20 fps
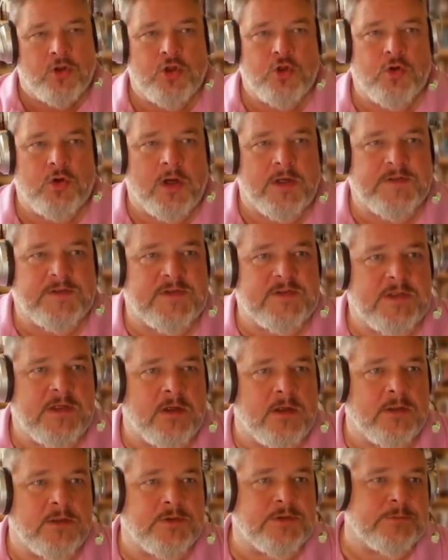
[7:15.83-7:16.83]
You guys are
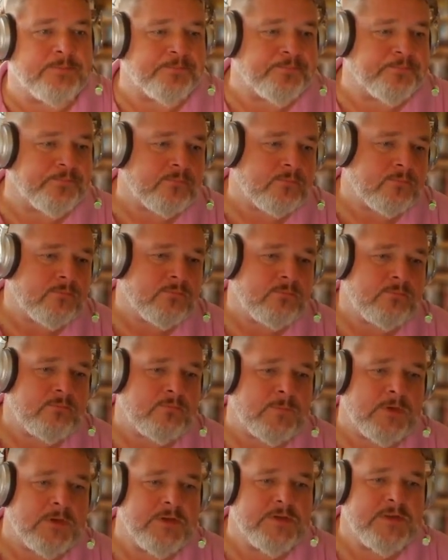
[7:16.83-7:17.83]
stars.
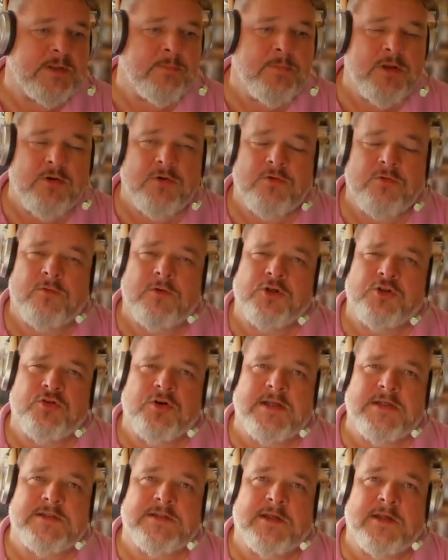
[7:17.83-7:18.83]
Send me your
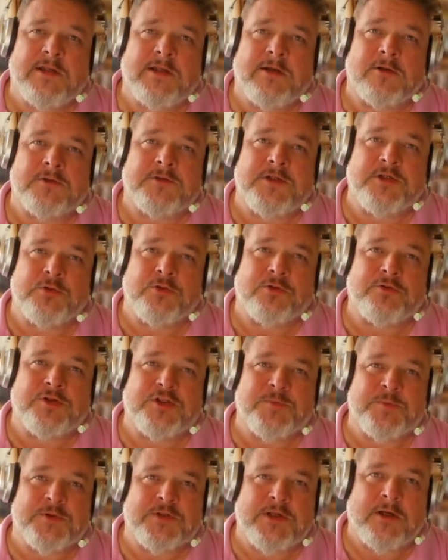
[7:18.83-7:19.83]
address and I'll send you a
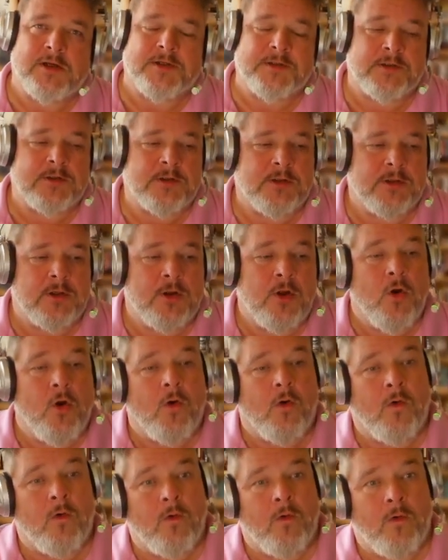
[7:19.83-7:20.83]
Christmas card
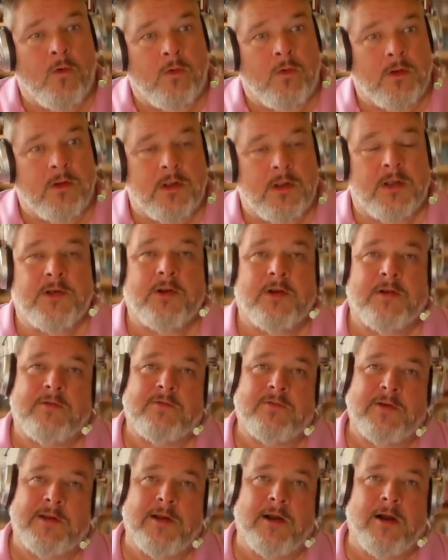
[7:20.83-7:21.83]
or a nice
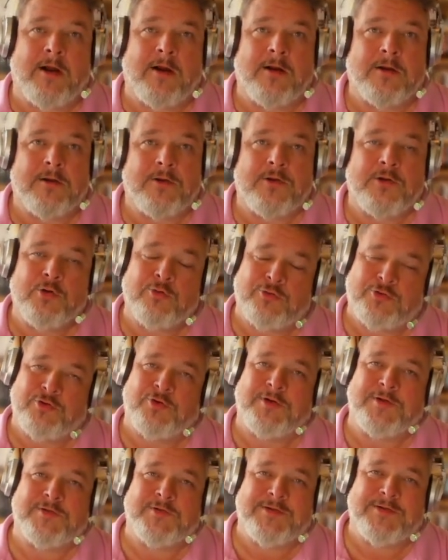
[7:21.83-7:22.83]
cigar, your
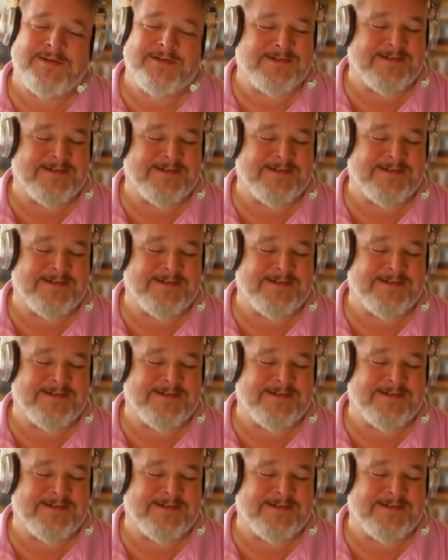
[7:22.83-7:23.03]
choice.